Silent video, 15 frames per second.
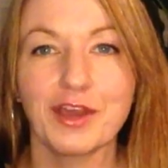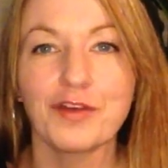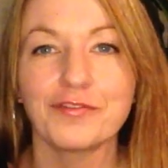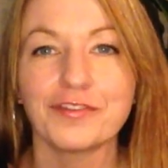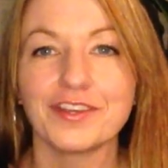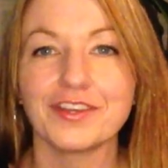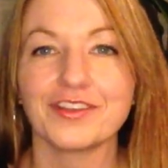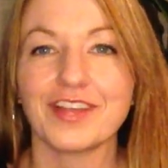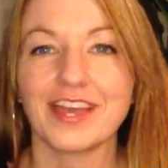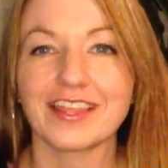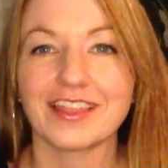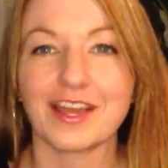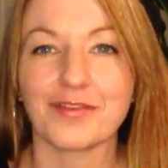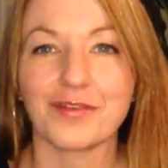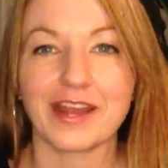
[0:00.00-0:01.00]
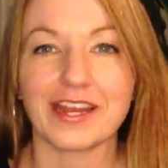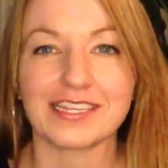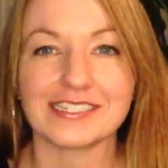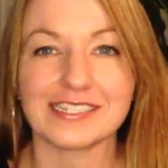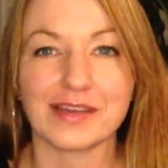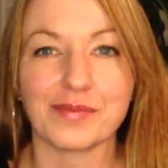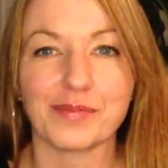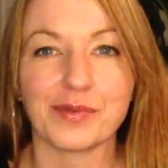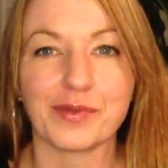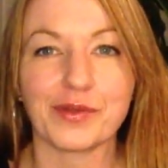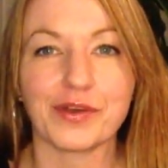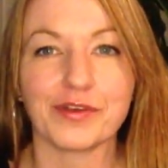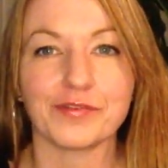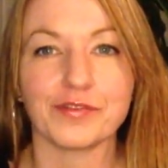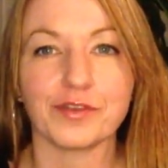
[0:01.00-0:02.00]
Hopefully you like that writing
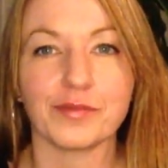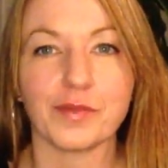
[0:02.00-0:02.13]
sample of